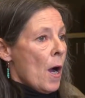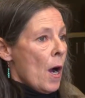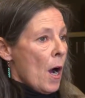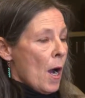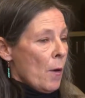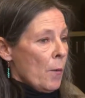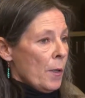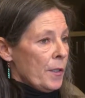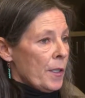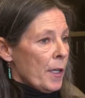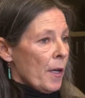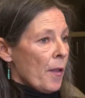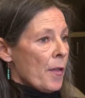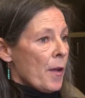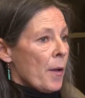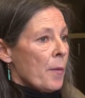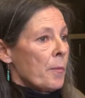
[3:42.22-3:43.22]
I would tell
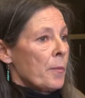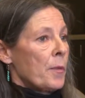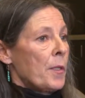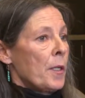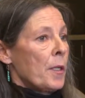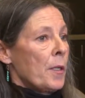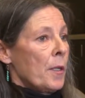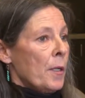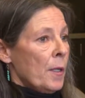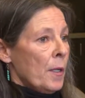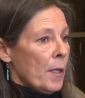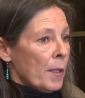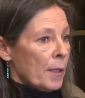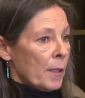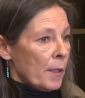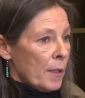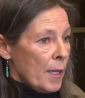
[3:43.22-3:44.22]
them to
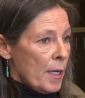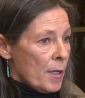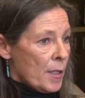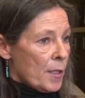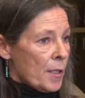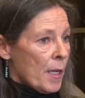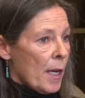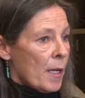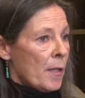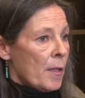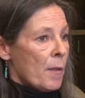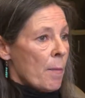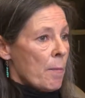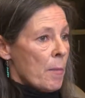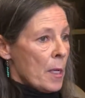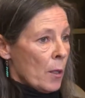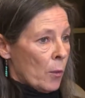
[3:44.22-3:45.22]
at least take the
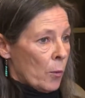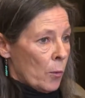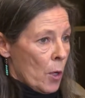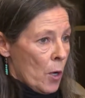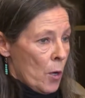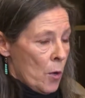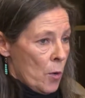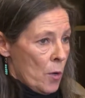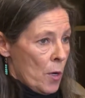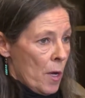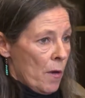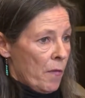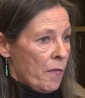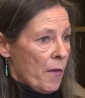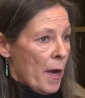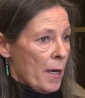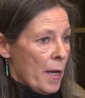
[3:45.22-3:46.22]
middle road
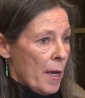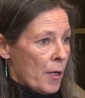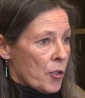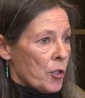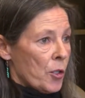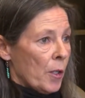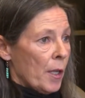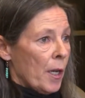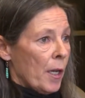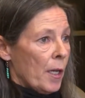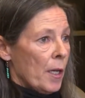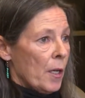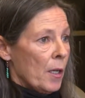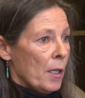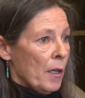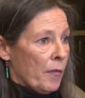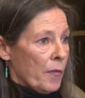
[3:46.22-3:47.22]
financially,
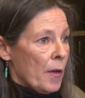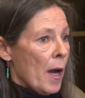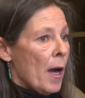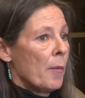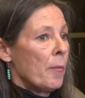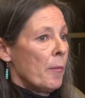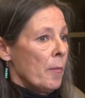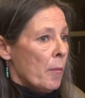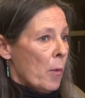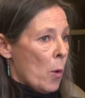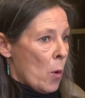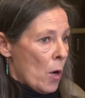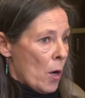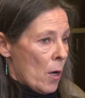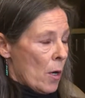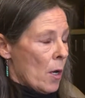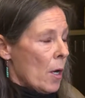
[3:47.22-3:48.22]
if not
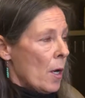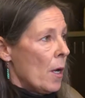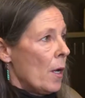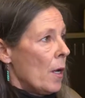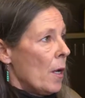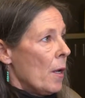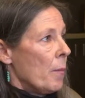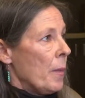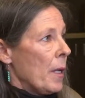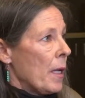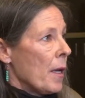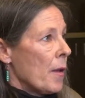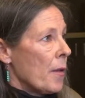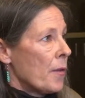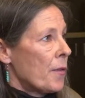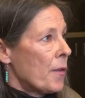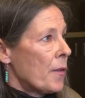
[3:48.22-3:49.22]
more,
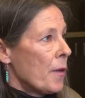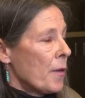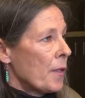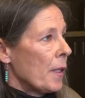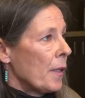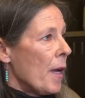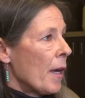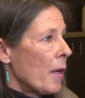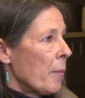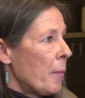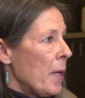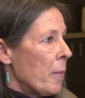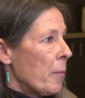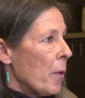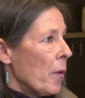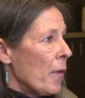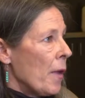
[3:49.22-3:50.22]
because there's a lot of
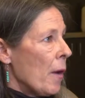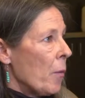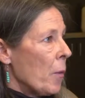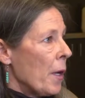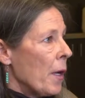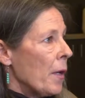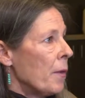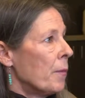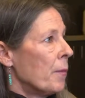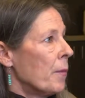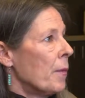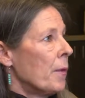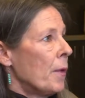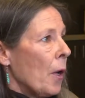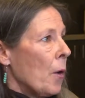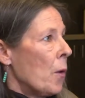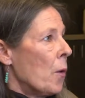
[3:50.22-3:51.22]
people that want to
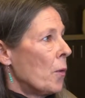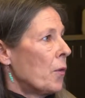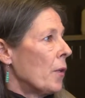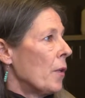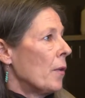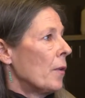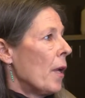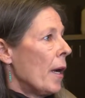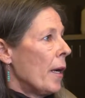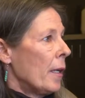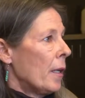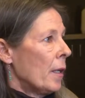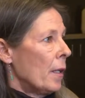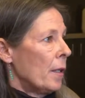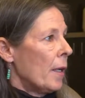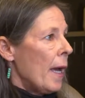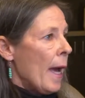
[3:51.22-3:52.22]
go to like
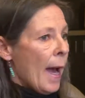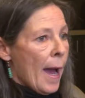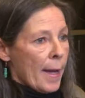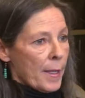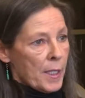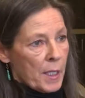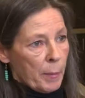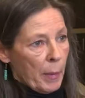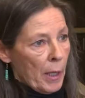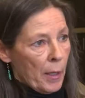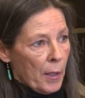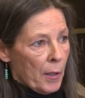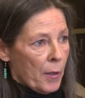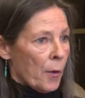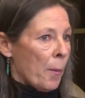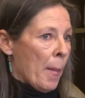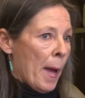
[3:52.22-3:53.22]

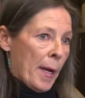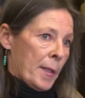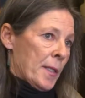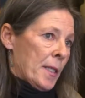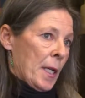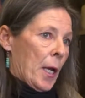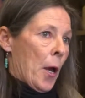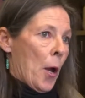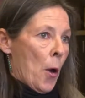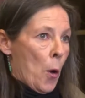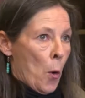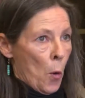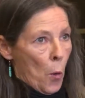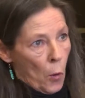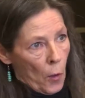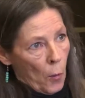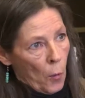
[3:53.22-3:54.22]
Aspen or
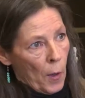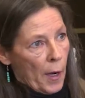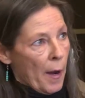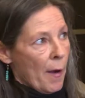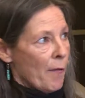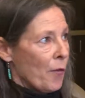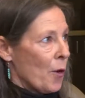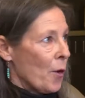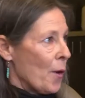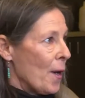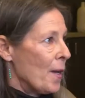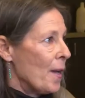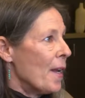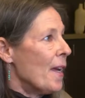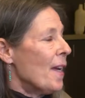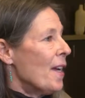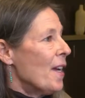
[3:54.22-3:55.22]
Mexico or whatever and